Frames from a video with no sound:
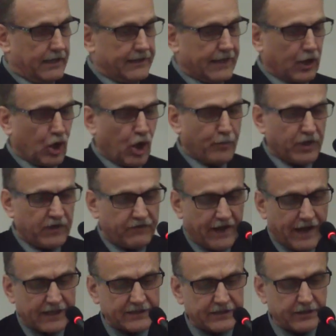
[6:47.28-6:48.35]
The common
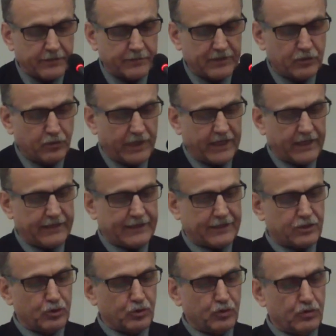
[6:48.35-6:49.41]
factor between
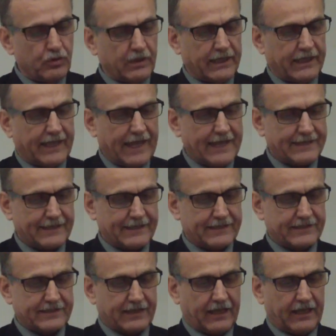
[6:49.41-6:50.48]
the two
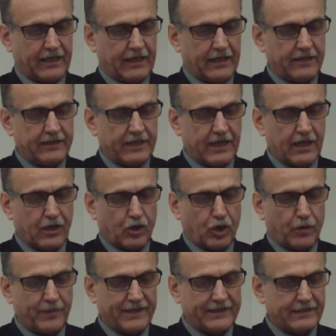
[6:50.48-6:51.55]
cases in the
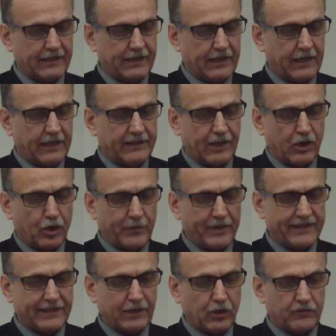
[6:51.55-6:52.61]

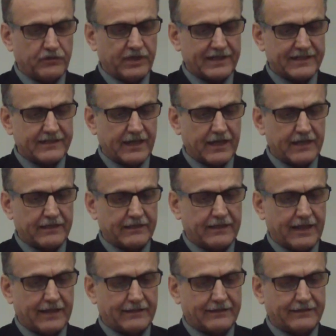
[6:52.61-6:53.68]
committing of genocide
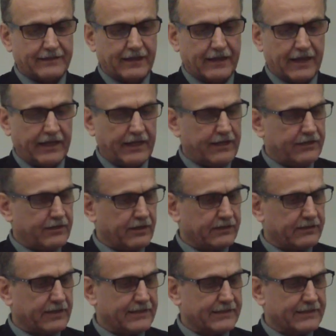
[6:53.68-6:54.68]
that either